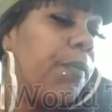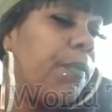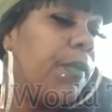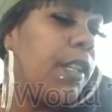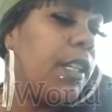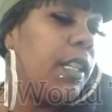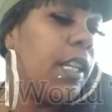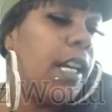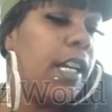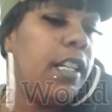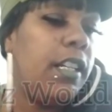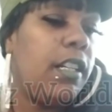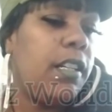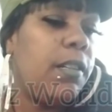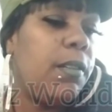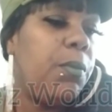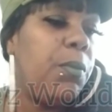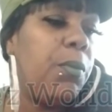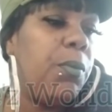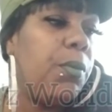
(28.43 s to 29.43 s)
the Knight
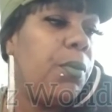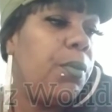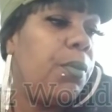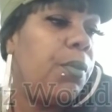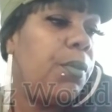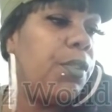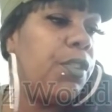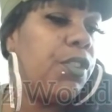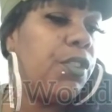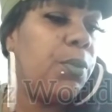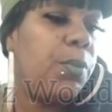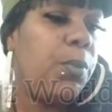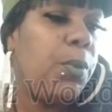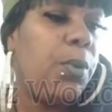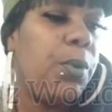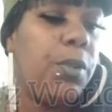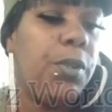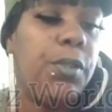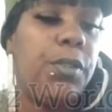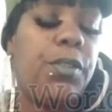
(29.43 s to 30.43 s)
of
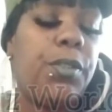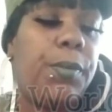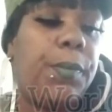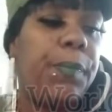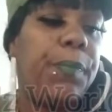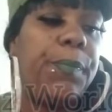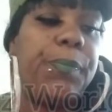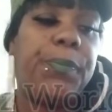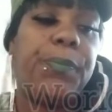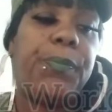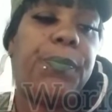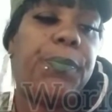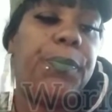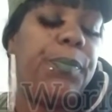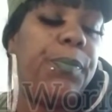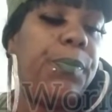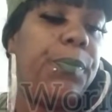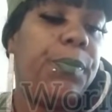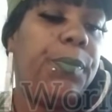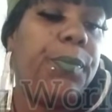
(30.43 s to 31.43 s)
sword.
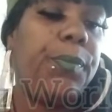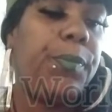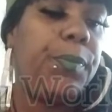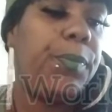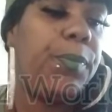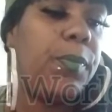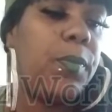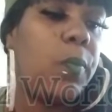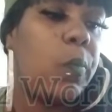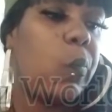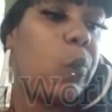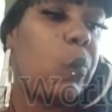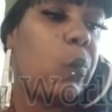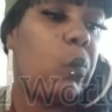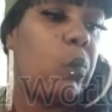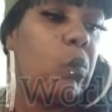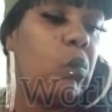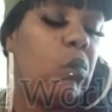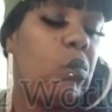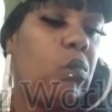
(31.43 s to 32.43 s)

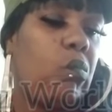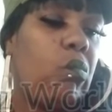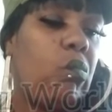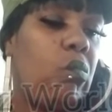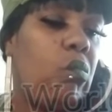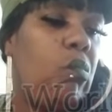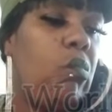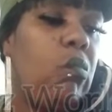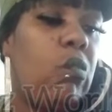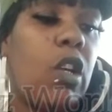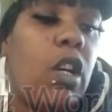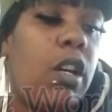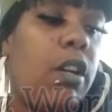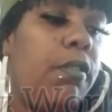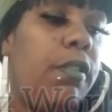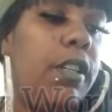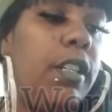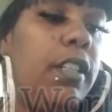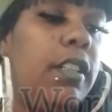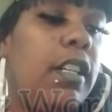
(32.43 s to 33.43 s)
Mm. Uh.
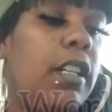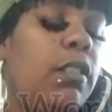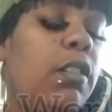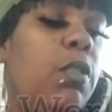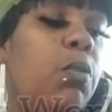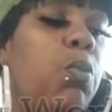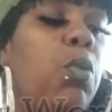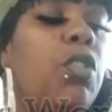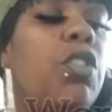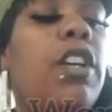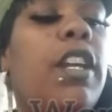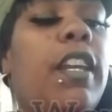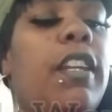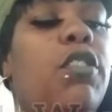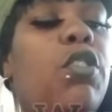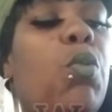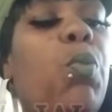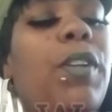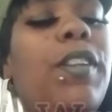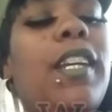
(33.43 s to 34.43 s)
Already. Okay,
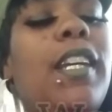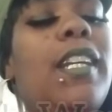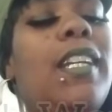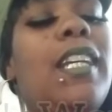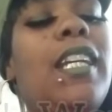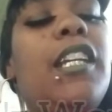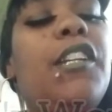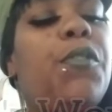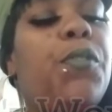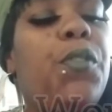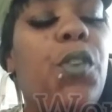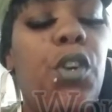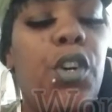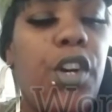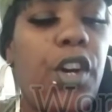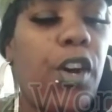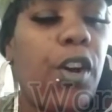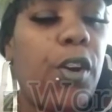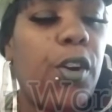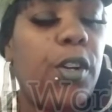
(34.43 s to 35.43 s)
so within these four
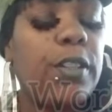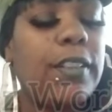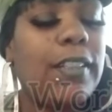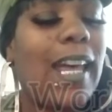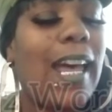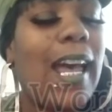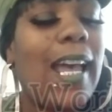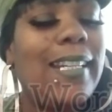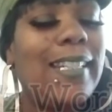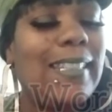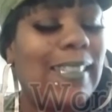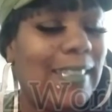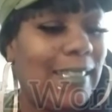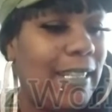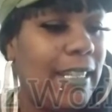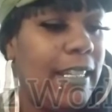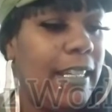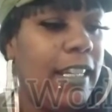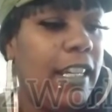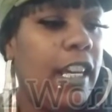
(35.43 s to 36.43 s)
cards, I
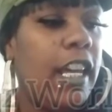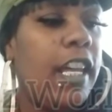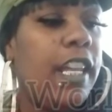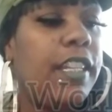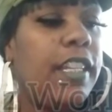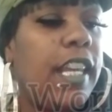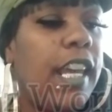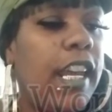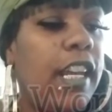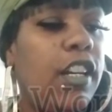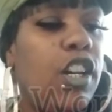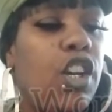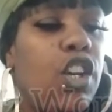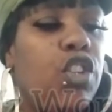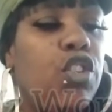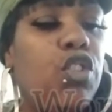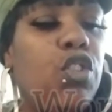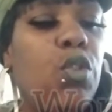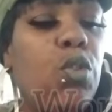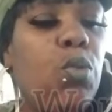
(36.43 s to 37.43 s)
see that
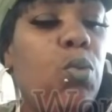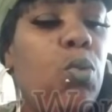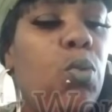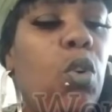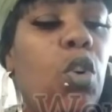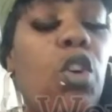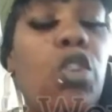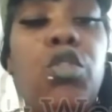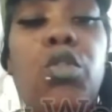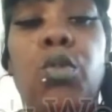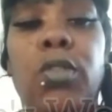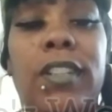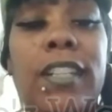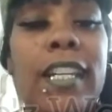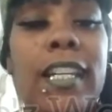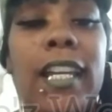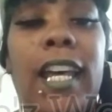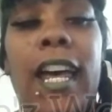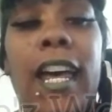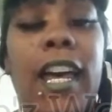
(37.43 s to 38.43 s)
you you
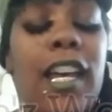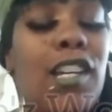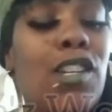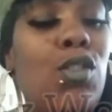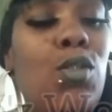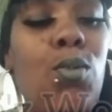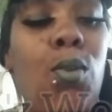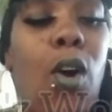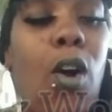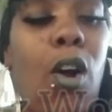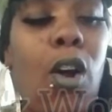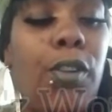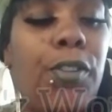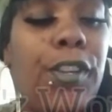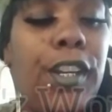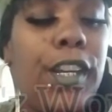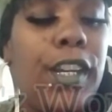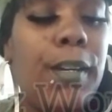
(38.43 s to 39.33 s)
stand high. You are the